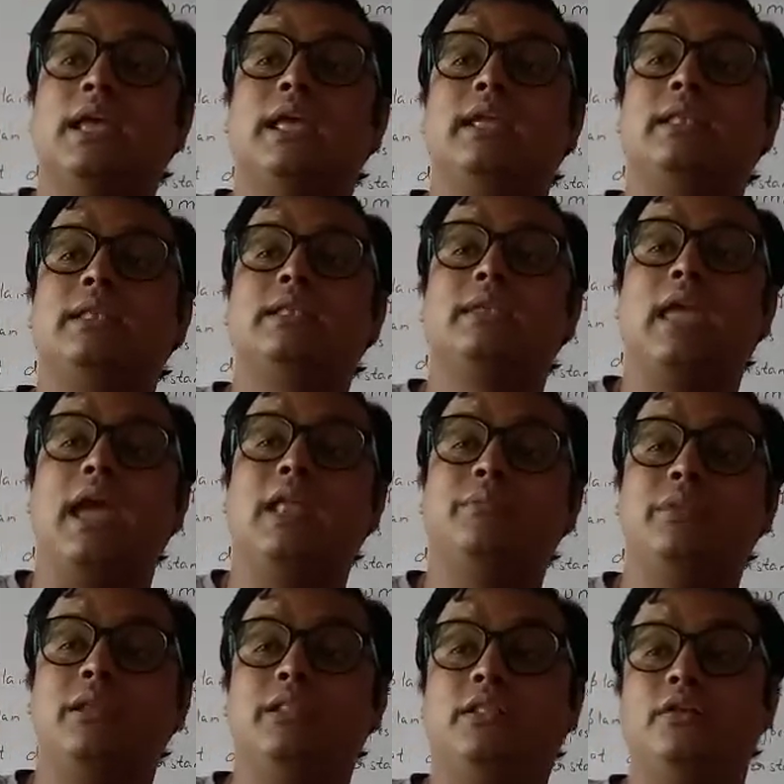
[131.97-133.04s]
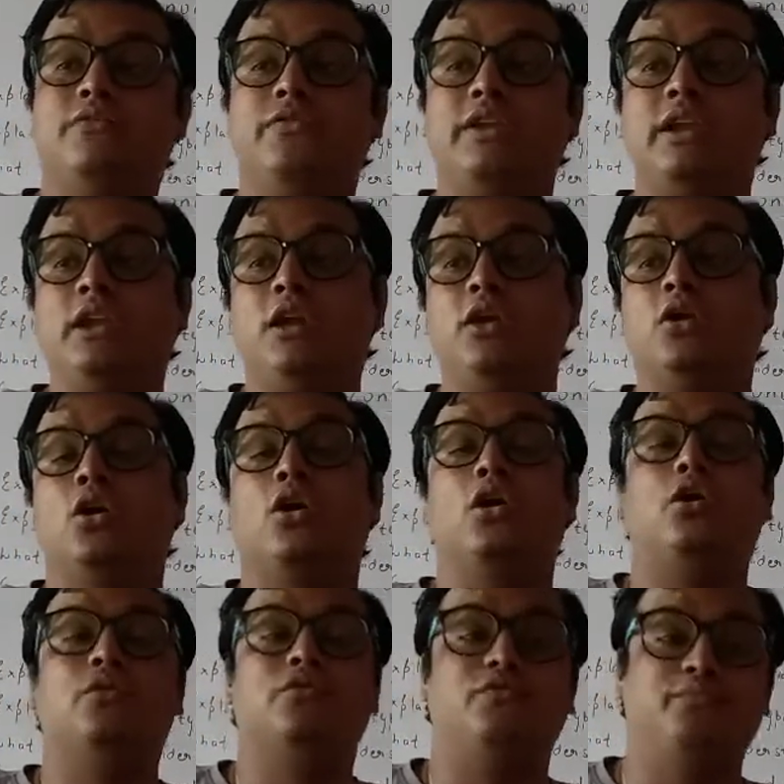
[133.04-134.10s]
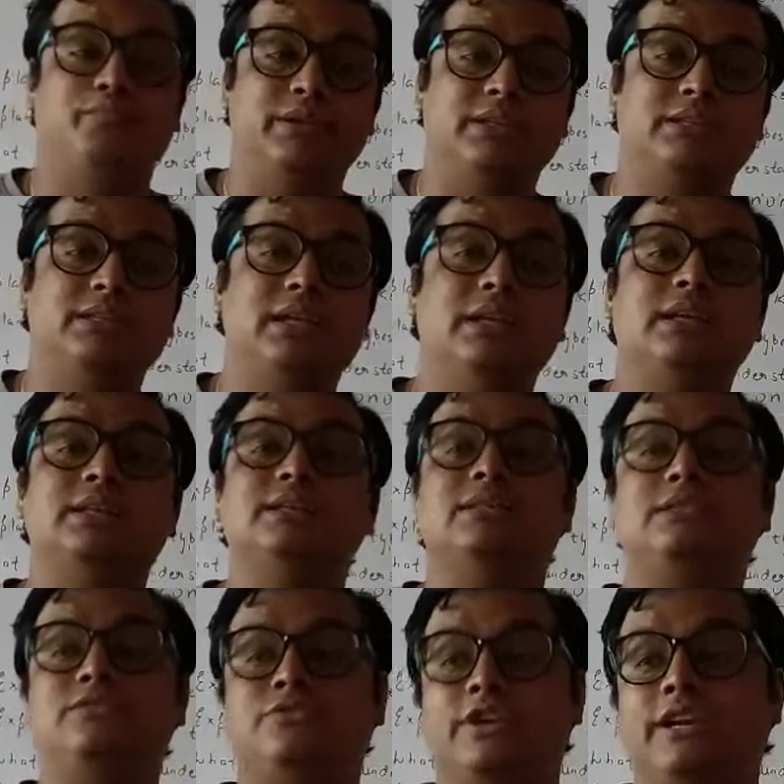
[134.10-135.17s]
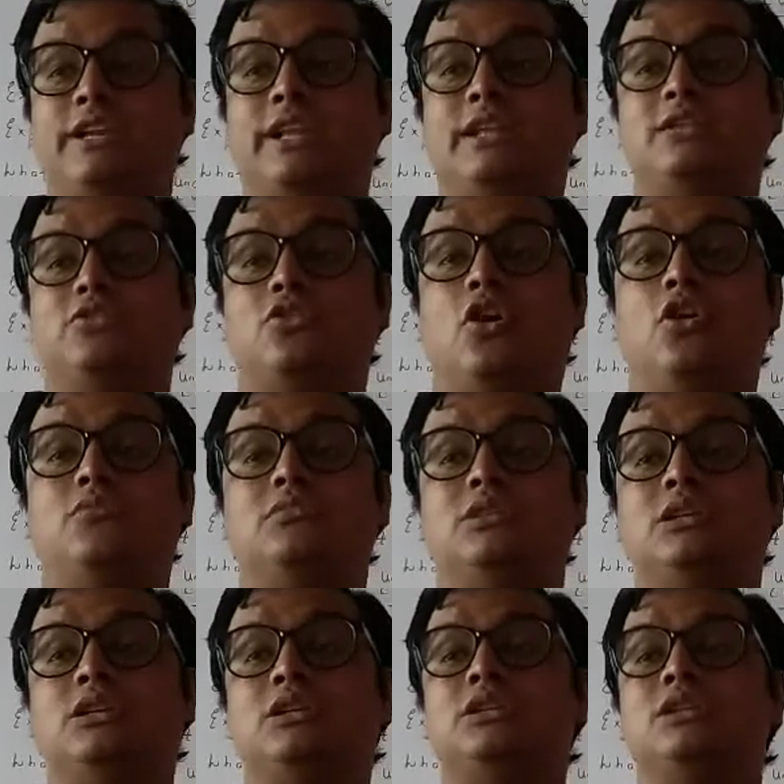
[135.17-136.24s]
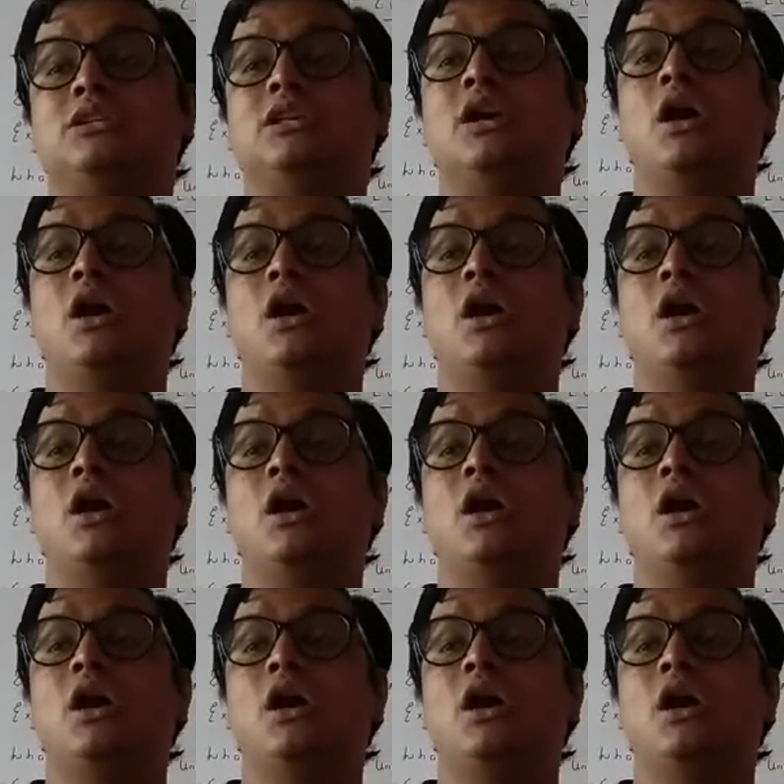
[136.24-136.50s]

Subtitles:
It can be in the field of business, trade and commerce